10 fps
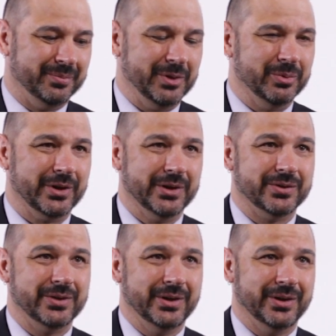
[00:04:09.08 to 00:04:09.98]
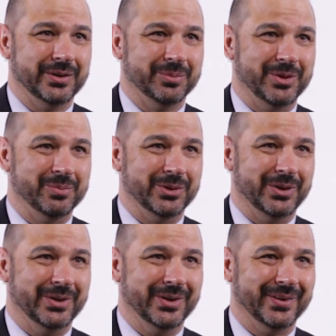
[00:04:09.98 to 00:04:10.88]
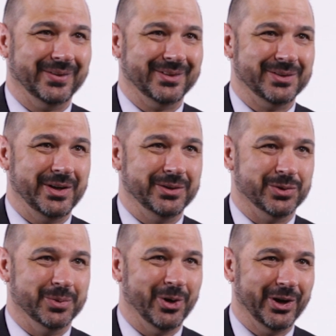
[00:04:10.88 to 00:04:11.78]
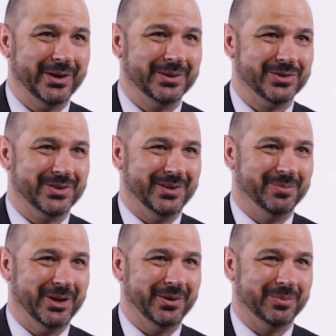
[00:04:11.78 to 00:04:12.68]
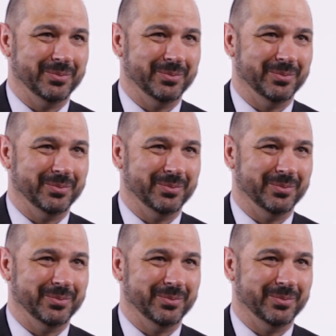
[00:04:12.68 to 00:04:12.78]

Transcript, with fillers: People get sick, people change their minds, they make